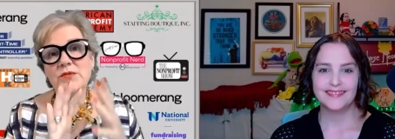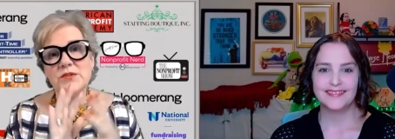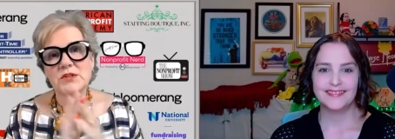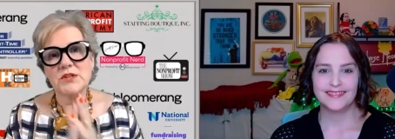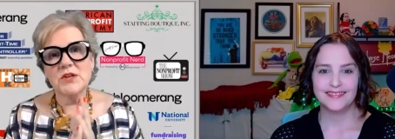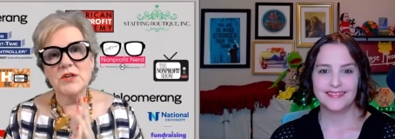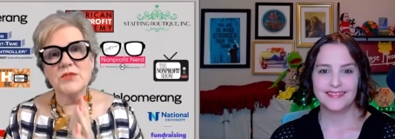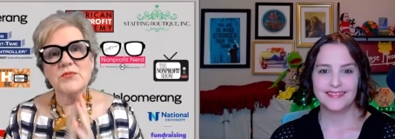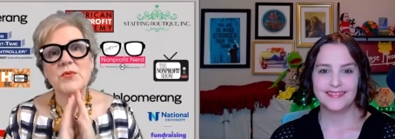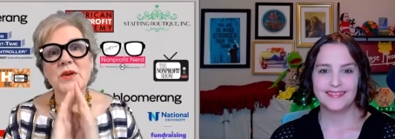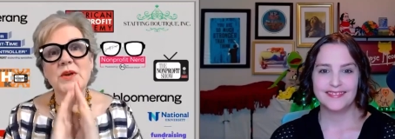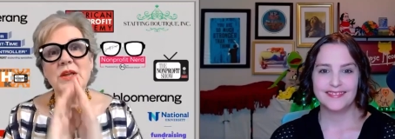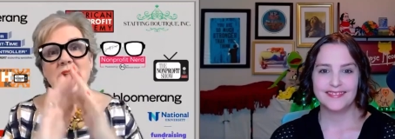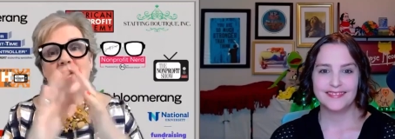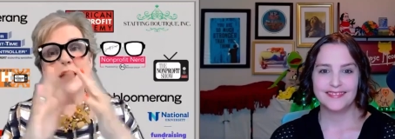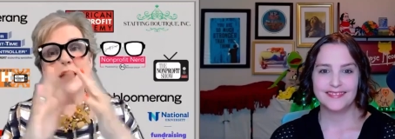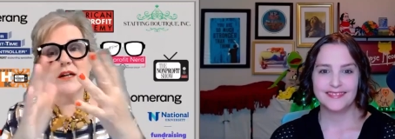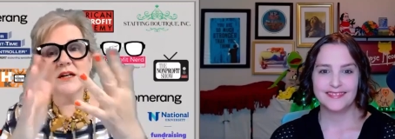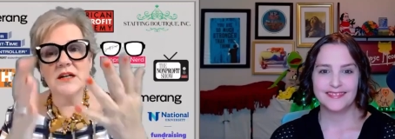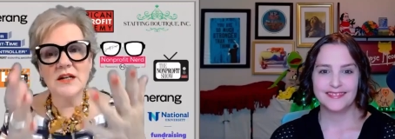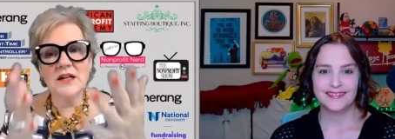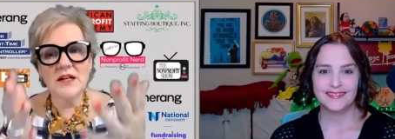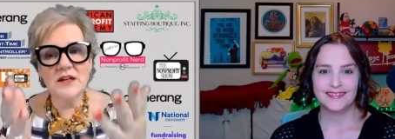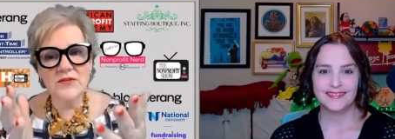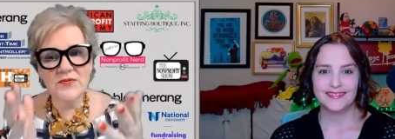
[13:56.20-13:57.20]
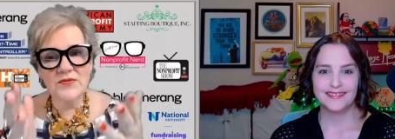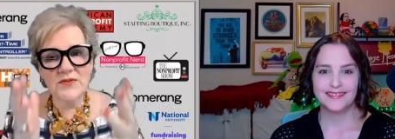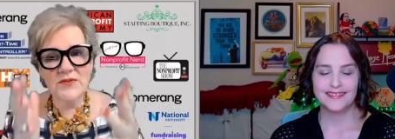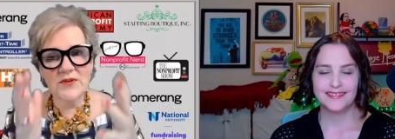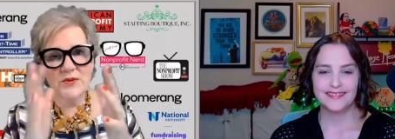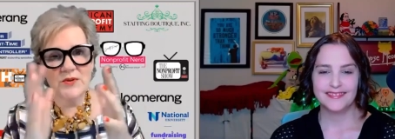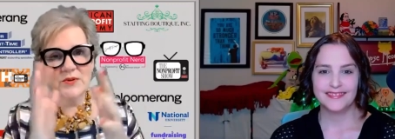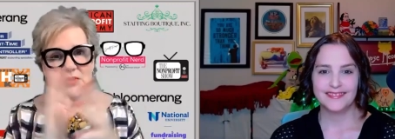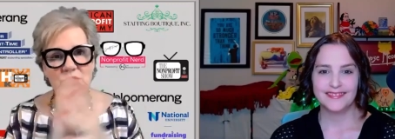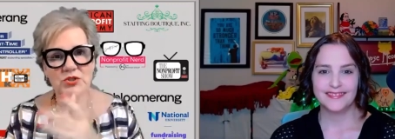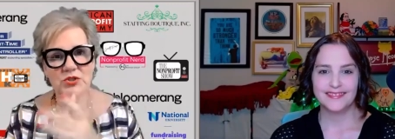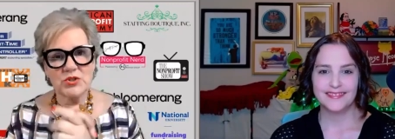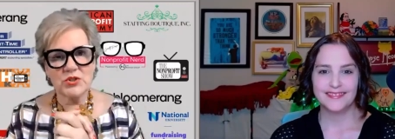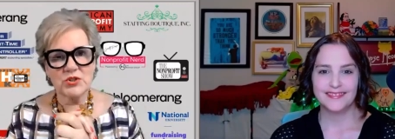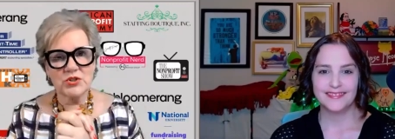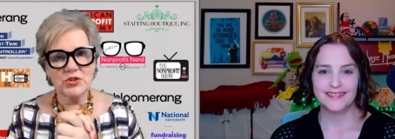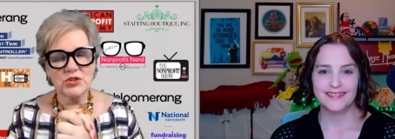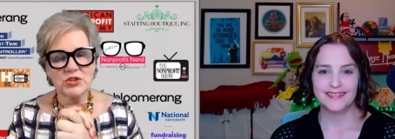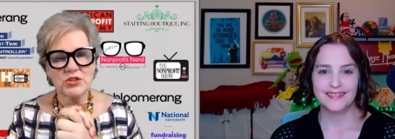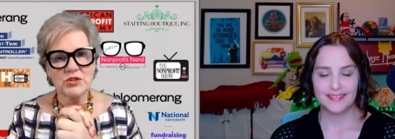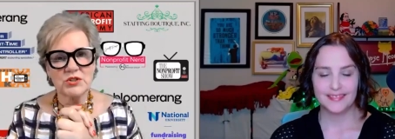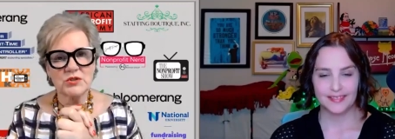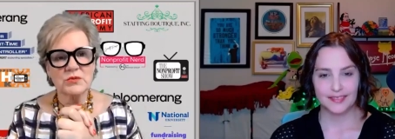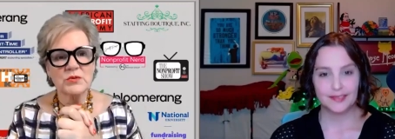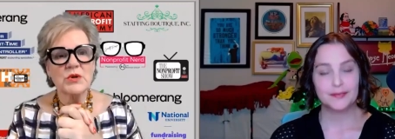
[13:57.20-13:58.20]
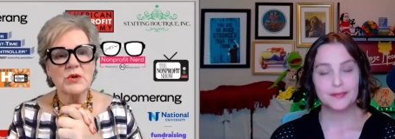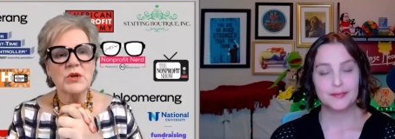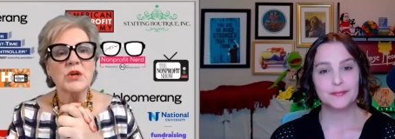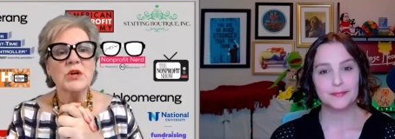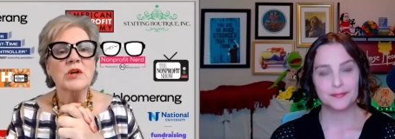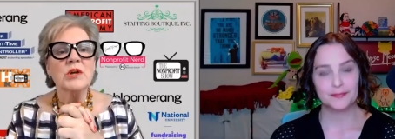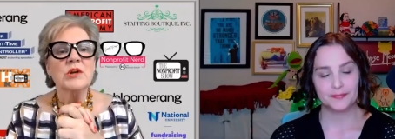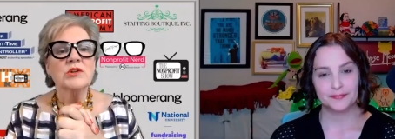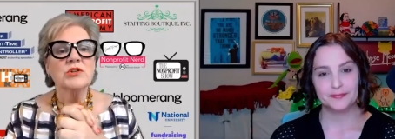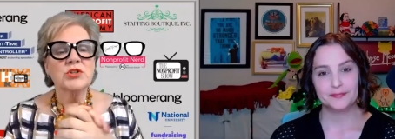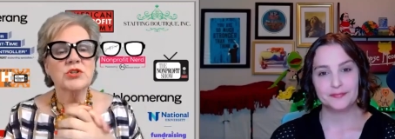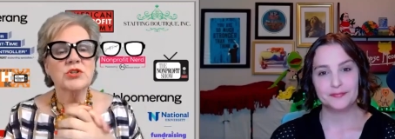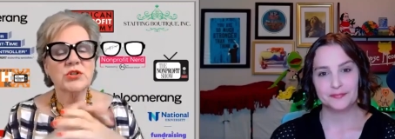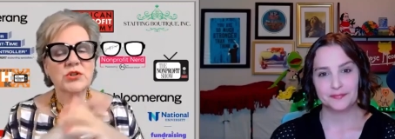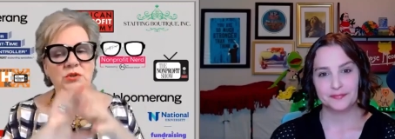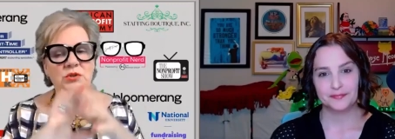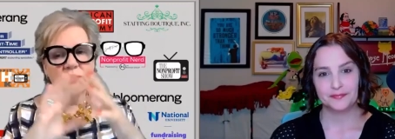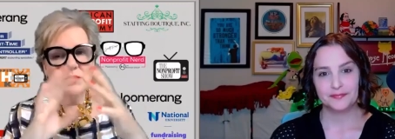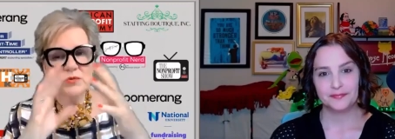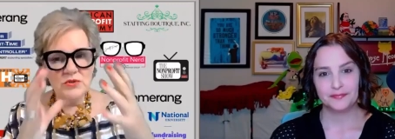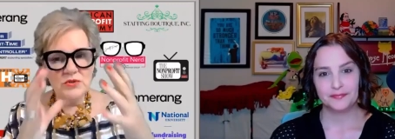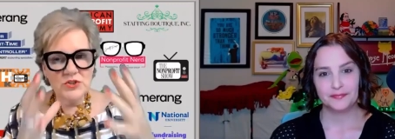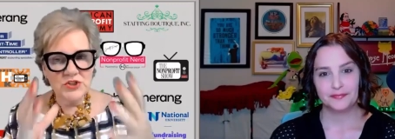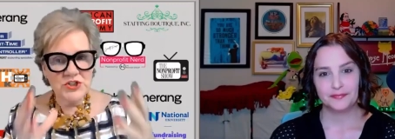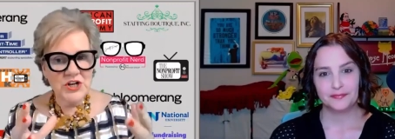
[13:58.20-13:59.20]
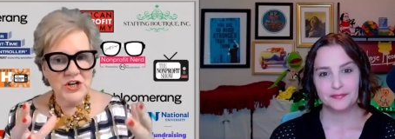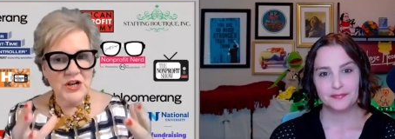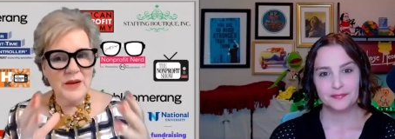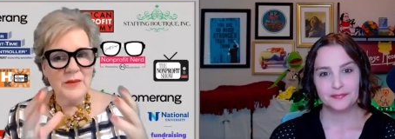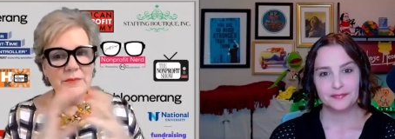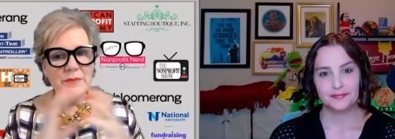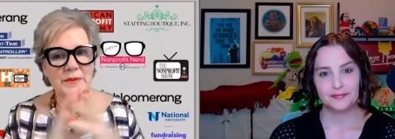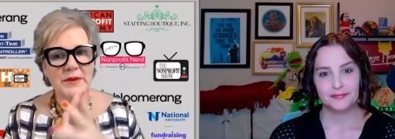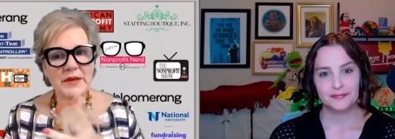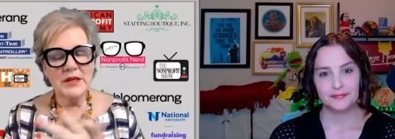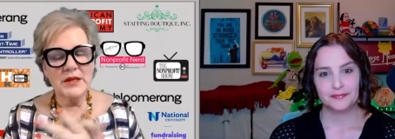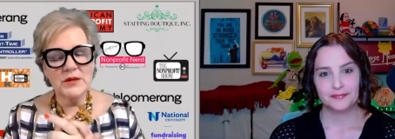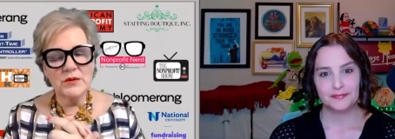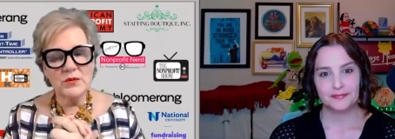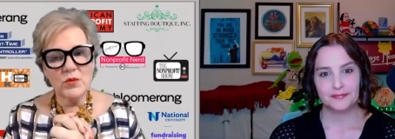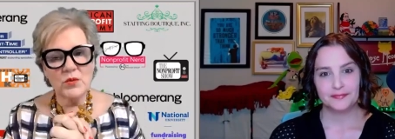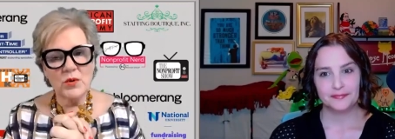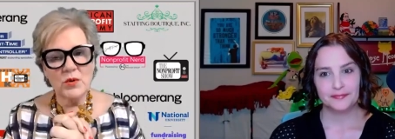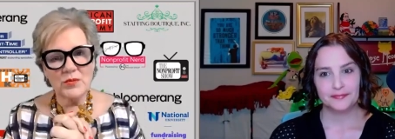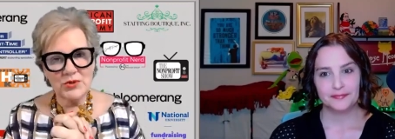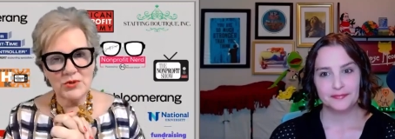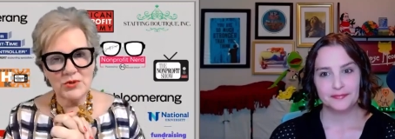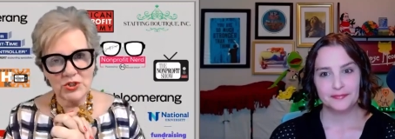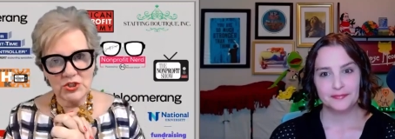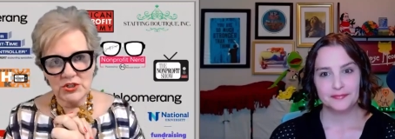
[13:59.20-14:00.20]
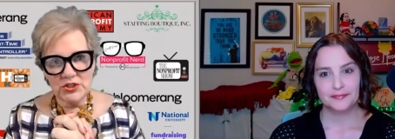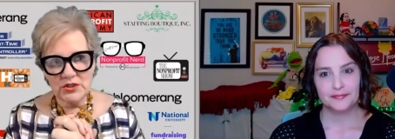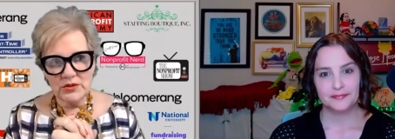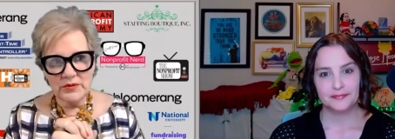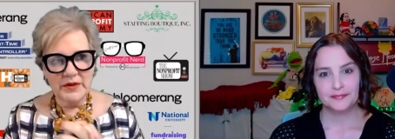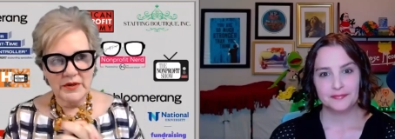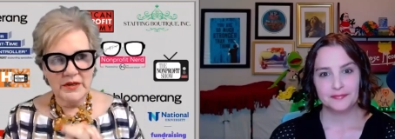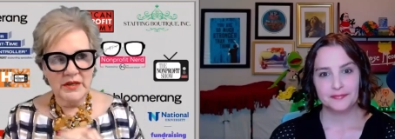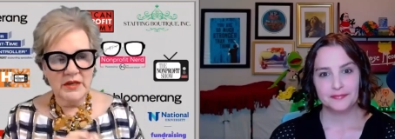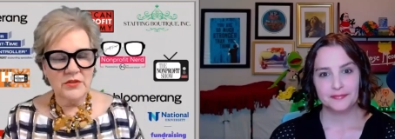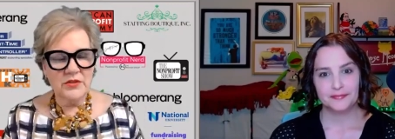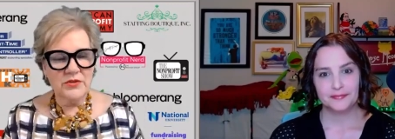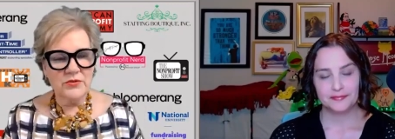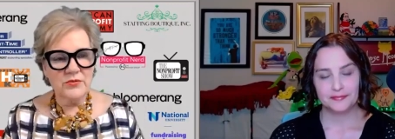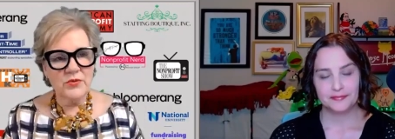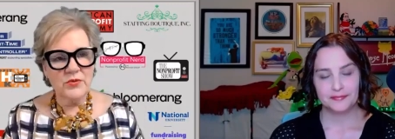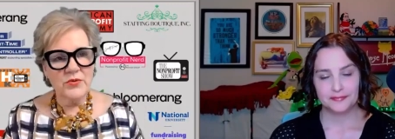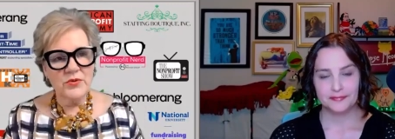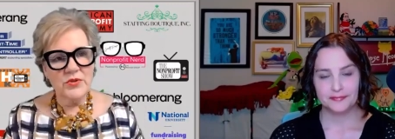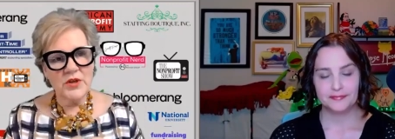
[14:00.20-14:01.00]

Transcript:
Speaker 1: in. If we can get an influencer to to champion what we're doing through